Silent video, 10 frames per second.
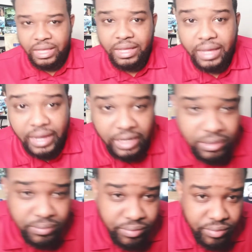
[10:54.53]
and
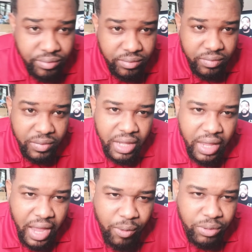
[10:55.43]

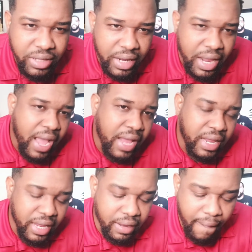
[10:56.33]
I would then add
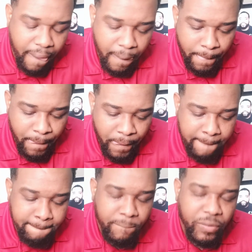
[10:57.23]
in
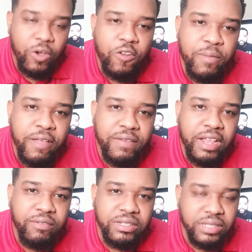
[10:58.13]
all of my
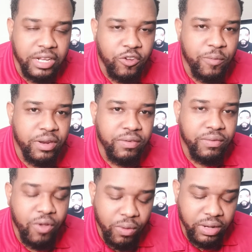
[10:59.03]
flavors, a little bit of
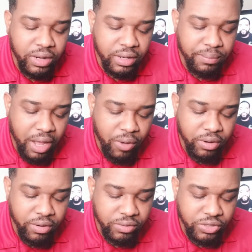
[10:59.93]
coconut
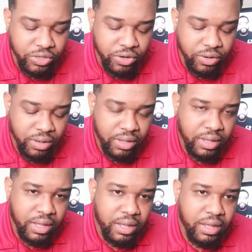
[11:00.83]
powder, sugar,
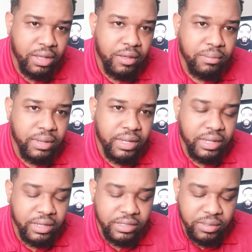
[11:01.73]

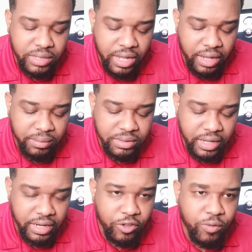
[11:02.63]
sometimes a
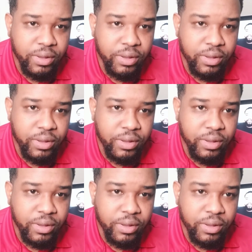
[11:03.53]
little bit